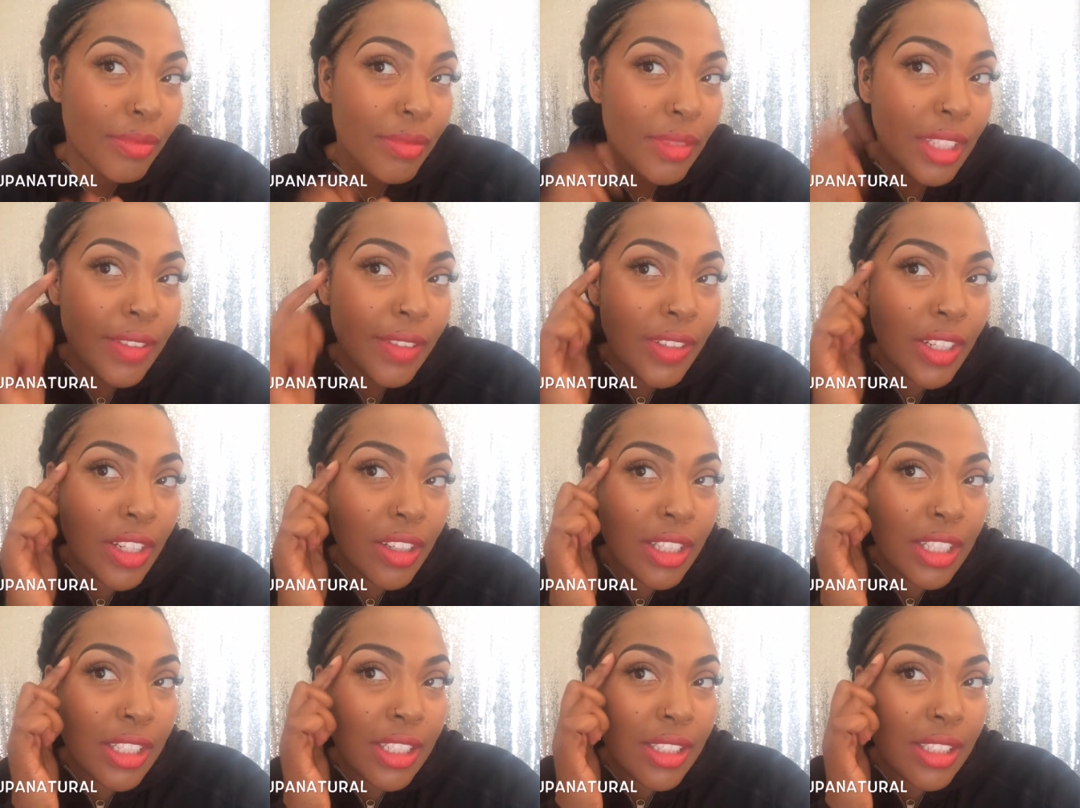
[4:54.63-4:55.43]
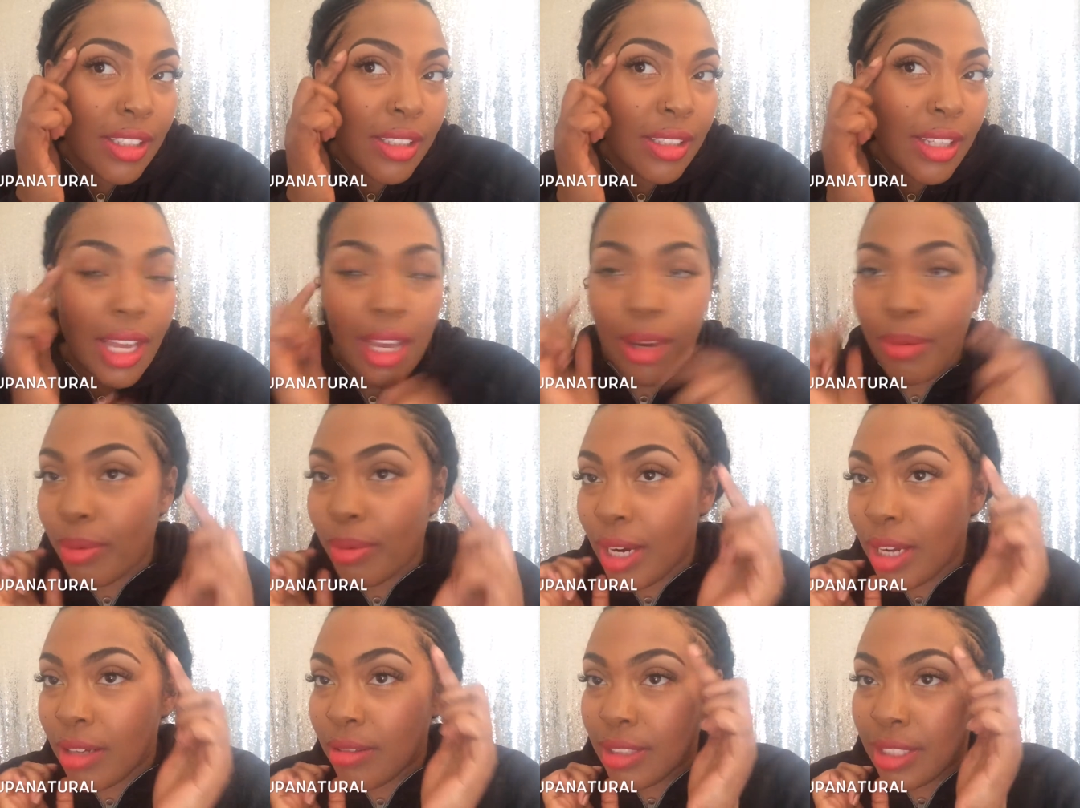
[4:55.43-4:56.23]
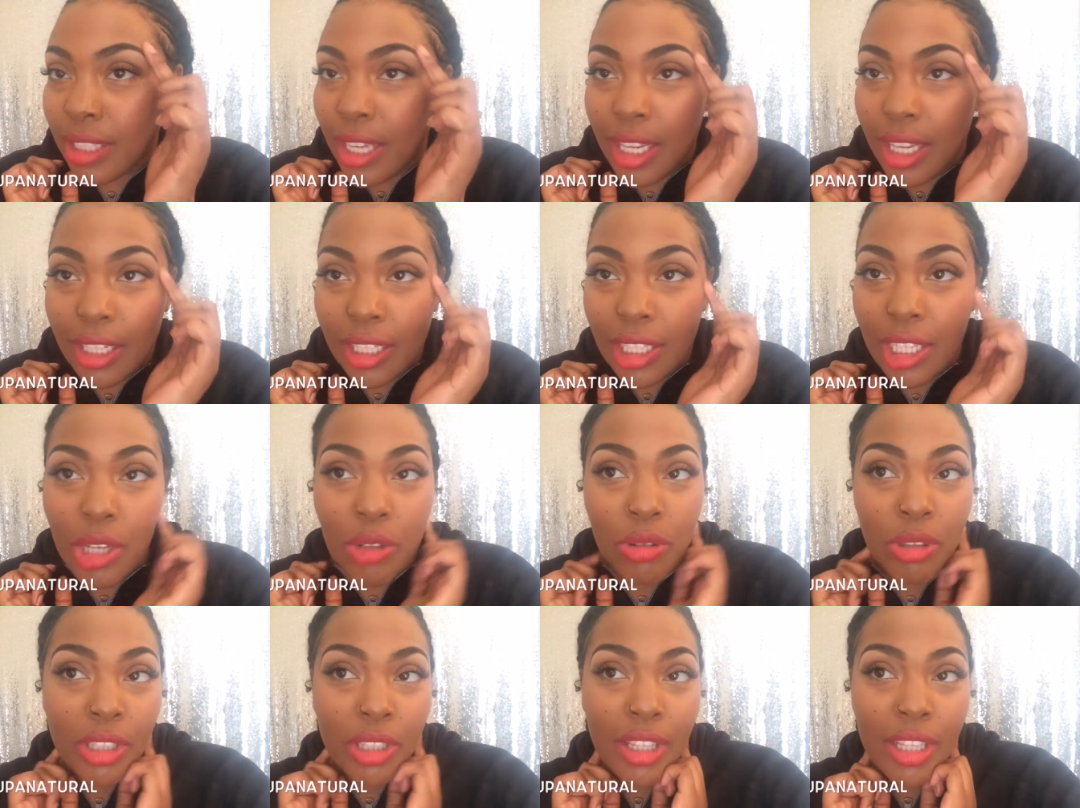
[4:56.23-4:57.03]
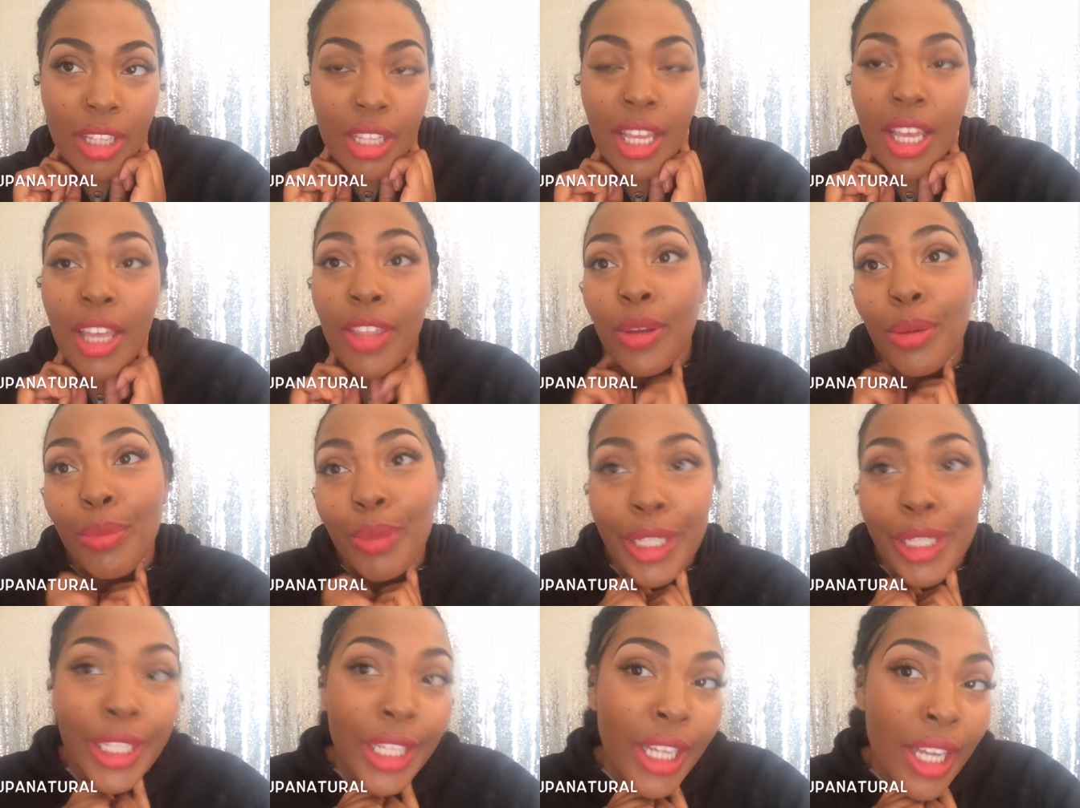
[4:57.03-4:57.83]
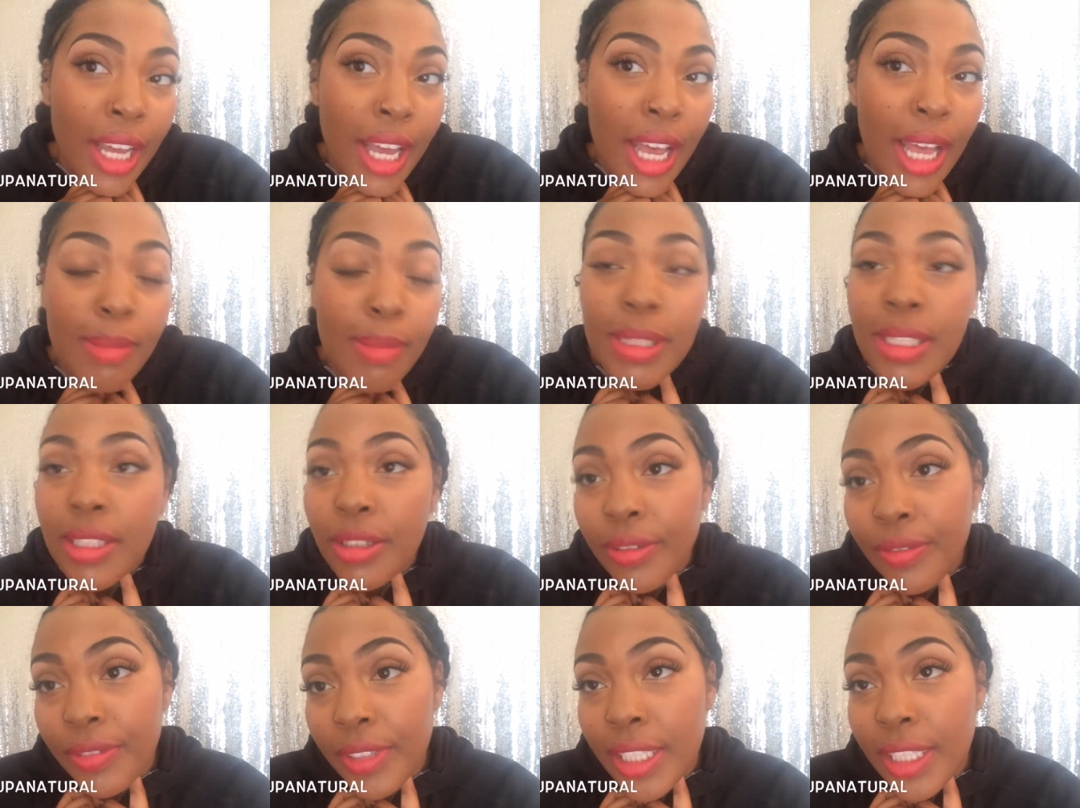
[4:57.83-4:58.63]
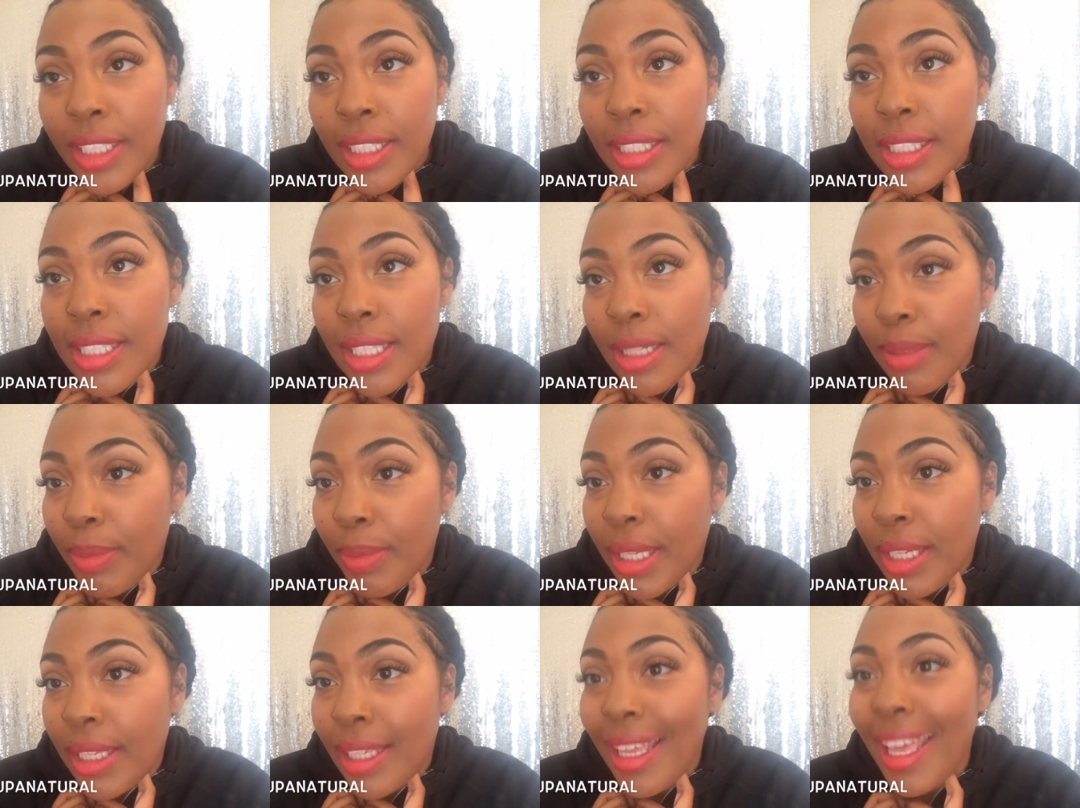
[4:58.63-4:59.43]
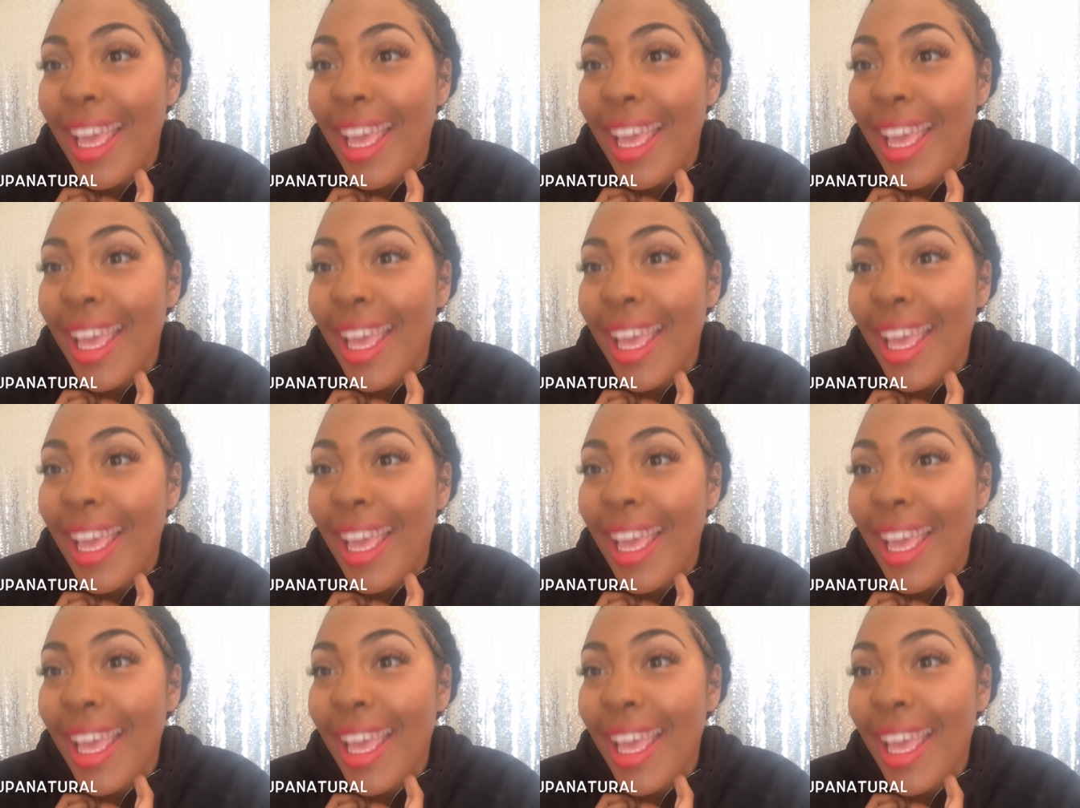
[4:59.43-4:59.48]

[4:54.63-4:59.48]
Even though this eyebrow is kind of longer than the other, but I'm still fleet to the beat.